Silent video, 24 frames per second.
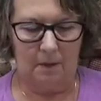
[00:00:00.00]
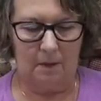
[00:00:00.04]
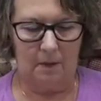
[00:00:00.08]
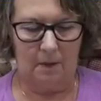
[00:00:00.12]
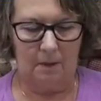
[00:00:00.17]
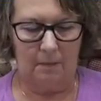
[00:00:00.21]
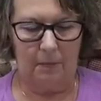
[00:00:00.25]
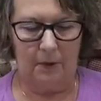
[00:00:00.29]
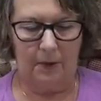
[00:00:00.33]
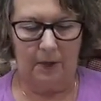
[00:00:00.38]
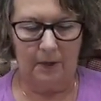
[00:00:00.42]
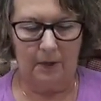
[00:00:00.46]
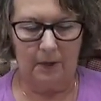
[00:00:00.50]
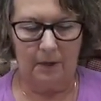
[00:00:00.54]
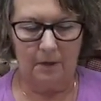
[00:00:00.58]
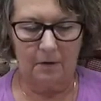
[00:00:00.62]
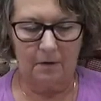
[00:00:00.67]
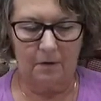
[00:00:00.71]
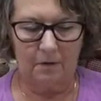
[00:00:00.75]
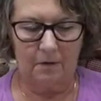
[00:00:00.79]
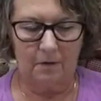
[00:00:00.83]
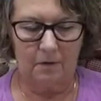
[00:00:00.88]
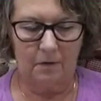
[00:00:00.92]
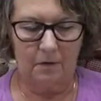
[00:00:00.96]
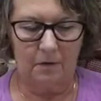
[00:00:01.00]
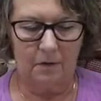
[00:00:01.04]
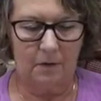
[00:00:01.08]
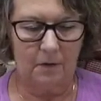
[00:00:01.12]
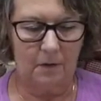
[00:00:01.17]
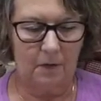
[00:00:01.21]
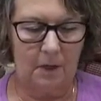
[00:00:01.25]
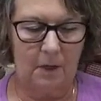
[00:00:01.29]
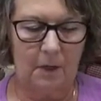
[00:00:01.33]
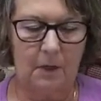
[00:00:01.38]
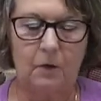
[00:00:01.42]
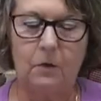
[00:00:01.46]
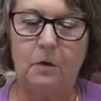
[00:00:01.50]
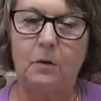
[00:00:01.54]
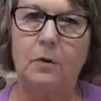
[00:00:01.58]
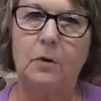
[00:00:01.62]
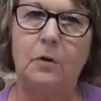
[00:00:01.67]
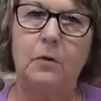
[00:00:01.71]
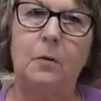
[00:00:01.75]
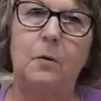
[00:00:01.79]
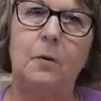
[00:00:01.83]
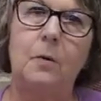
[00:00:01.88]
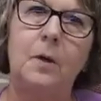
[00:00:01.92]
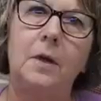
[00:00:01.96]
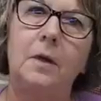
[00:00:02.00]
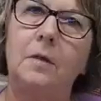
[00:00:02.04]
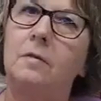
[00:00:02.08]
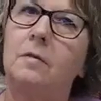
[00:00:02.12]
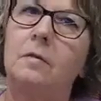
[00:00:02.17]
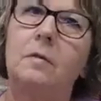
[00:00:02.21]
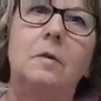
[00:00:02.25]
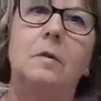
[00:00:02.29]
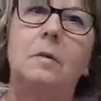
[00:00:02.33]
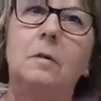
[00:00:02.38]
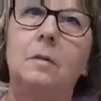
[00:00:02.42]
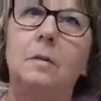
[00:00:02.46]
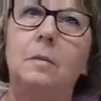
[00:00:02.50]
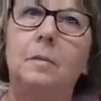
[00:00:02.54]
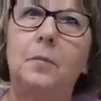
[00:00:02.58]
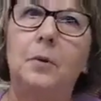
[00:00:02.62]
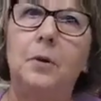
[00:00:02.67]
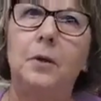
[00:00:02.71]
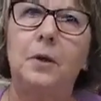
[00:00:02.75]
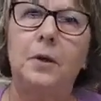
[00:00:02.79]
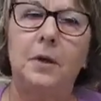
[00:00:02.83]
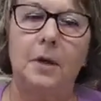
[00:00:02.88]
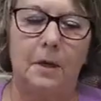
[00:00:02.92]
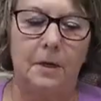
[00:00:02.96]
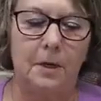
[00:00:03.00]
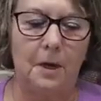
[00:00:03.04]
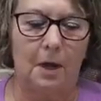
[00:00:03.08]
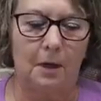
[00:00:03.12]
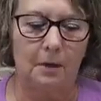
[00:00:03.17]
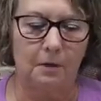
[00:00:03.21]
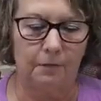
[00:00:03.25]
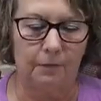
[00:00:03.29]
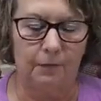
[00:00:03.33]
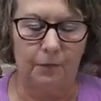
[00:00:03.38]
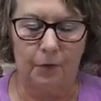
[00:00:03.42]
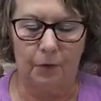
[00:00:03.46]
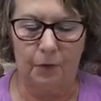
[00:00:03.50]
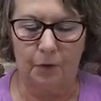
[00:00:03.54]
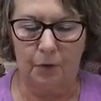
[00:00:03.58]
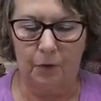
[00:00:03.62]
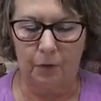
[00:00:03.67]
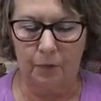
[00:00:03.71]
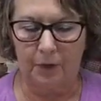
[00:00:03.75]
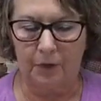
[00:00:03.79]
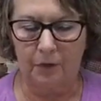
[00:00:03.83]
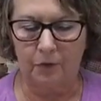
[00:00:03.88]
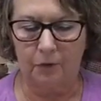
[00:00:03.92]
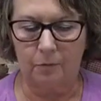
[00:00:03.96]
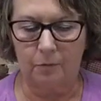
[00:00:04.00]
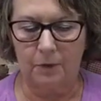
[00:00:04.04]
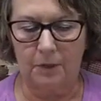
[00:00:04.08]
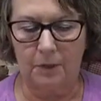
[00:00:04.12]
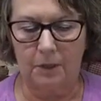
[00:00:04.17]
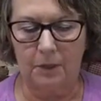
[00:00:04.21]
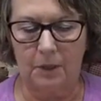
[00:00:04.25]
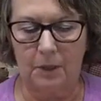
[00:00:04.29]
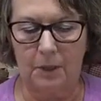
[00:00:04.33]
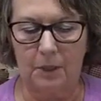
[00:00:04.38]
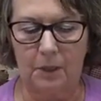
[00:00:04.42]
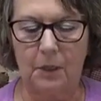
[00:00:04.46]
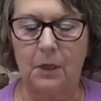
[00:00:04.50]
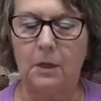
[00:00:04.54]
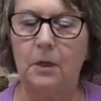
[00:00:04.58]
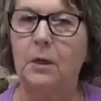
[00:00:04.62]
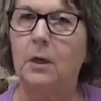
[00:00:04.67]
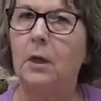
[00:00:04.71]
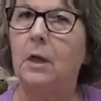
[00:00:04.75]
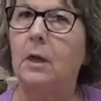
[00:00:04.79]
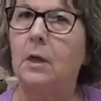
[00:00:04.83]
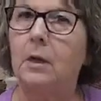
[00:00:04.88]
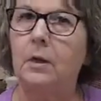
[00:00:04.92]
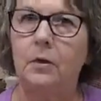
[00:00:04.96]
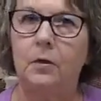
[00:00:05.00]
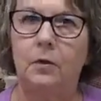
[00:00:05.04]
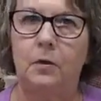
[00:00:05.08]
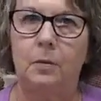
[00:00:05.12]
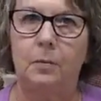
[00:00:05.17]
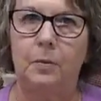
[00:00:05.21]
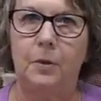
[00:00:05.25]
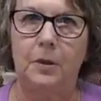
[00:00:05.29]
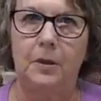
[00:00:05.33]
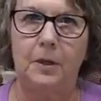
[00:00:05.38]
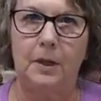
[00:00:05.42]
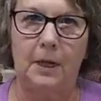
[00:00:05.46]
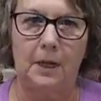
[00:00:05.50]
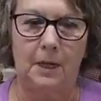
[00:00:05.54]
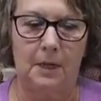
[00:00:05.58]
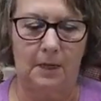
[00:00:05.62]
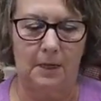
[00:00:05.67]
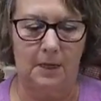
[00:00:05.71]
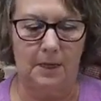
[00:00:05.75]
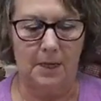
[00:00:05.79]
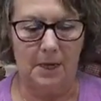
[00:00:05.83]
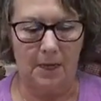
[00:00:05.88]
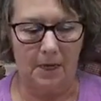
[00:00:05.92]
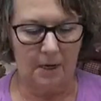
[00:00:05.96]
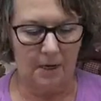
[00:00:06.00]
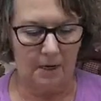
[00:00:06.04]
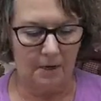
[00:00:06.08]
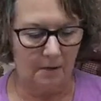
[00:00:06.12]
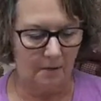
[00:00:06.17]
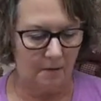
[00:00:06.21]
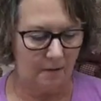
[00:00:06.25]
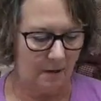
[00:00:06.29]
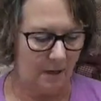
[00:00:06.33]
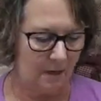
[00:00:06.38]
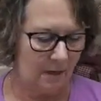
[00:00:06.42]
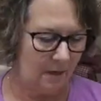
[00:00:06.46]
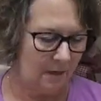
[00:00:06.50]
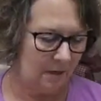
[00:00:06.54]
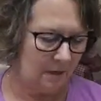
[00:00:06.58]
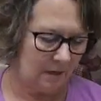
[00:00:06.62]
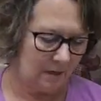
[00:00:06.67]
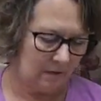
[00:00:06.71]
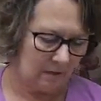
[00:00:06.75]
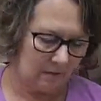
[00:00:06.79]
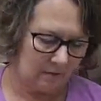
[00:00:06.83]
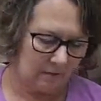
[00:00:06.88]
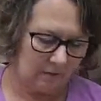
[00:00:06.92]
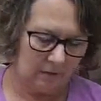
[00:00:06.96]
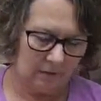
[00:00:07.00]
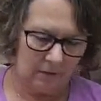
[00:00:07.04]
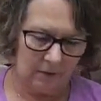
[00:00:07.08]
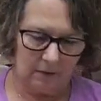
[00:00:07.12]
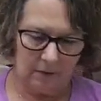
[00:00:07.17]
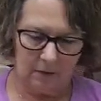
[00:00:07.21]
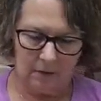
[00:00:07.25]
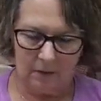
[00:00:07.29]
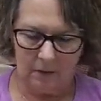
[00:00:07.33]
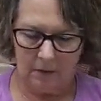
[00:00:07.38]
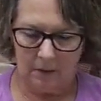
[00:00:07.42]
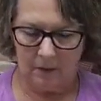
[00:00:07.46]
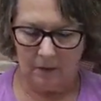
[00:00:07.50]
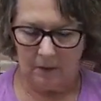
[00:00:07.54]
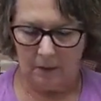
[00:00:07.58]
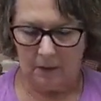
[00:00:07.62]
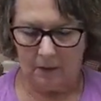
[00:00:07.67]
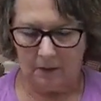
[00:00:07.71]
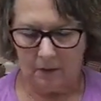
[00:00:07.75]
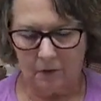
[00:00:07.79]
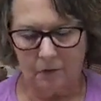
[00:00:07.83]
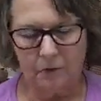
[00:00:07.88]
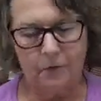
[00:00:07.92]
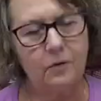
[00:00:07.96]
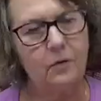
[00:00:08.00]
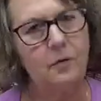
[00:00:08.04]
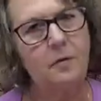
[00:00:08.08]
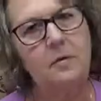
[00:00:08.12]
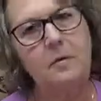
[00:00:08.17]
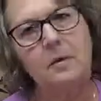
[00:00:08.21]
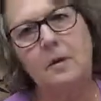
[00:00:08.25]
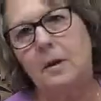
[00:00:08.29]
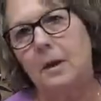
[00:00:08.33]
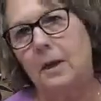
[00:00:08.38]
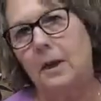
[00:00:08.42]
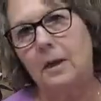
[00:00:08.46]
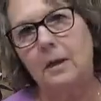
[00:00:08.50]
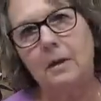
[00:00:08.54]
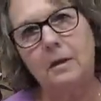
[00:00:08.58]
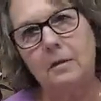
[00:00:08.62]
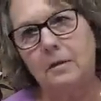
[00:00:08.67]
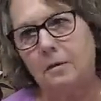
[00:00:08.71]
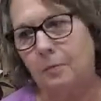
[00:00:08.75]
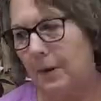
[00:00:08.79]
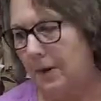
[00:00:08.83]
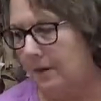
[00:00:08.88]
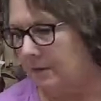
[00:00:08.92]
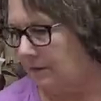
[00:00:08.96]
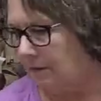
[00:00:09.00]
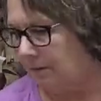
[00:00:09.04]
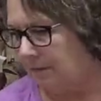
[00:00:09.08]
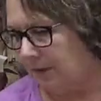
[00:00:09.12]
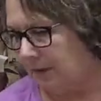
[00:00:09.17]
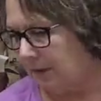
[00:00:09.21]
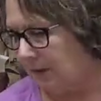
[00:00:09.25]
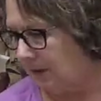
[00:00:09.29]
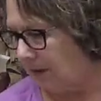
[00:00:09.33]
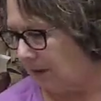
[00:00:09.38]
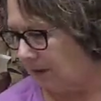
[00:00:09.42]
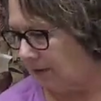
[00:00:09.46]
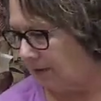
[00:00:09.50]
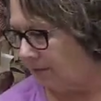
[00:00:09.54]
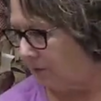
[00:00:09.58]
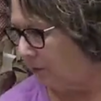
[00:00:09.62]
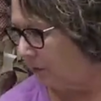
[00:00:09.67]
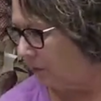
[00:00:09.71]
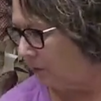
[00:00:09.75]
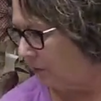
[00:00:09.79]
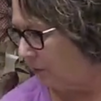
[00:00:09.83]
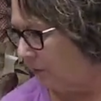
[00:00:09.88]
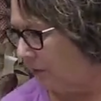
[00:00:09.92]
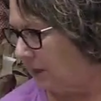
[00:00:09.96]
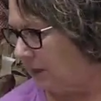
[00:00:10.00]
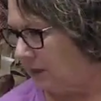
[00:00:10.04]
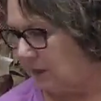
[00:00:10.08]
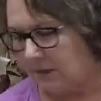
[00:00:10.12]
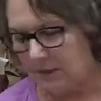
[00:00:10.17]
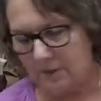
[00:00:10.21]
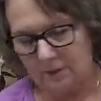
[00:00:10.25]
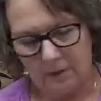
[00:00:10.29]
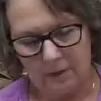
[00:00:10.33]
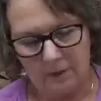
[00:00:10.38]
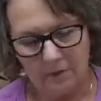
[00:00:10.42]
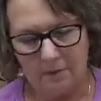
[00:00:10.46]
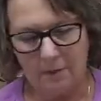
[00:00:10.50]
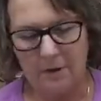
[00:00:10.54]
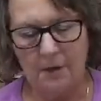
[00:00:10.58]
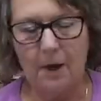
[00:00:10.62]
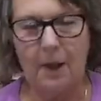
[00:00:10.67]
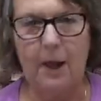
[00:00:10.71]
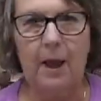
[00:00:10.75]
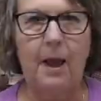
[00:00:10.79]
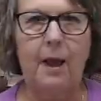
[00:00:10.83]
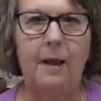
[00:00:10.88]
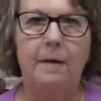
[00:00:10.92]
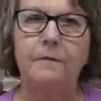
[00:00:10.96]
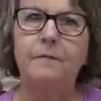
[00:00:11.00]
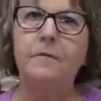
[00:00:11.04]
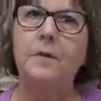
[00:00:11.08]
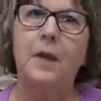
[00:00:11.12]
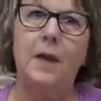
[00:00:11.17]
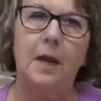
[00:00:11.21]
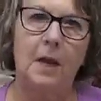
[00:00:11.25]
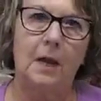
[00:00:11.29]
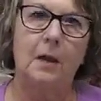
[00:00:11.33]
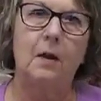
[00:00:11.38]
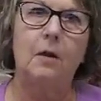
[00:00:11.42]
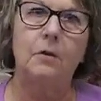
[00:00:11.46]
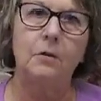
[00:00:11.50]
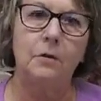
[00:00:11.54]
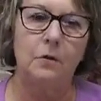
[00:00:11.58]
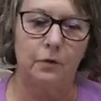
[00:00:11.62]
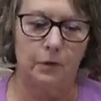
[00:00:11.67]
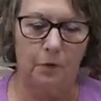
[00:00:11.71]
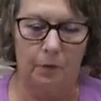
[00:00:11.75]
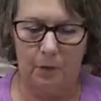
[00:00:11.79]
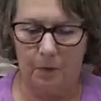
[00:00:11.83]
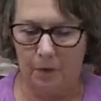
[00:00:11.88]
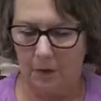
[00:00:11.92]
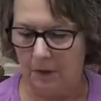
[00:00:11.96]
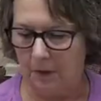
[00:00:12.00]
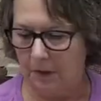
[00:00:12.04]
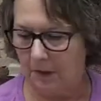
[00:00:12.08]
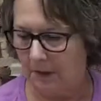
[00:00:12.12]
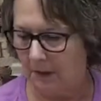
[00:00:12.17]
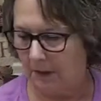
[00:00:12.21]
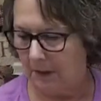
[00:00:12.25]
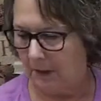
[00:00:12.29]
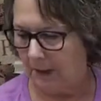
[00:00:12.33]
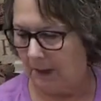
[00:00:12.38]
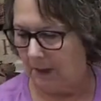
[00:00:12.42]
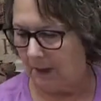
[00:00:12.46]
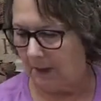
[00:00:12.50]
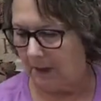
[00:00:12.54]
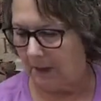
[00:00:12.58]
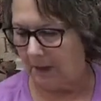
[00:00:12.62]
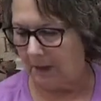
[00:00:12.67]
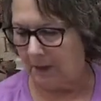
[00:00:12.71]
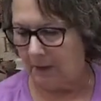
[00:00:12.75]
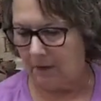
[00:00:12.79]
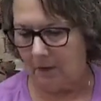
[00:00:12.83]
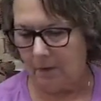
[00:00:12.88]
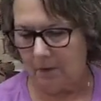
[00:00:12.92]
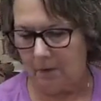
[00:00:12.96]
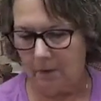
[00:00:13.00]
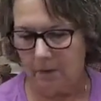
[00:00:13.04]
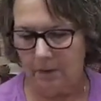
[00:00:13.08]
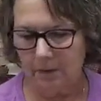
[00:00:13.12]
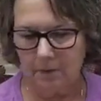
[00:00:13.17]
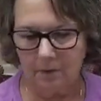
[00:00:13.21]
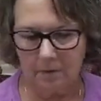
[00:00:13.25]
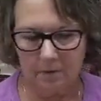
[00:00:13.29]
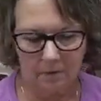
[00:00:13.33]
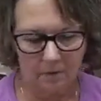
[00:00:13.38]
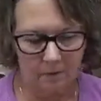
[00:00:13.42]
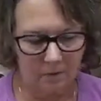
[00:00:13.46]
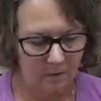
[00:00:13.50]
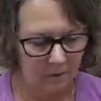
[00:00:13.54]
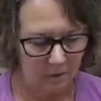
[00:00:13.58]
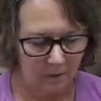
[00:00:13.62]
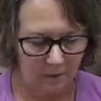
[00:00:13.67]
a bucket, and you could always put a nice floral arrangement in here. You could put candy canes in it. There's just endless possibilities with a wreath. It doesn't have to hang on your door. It can always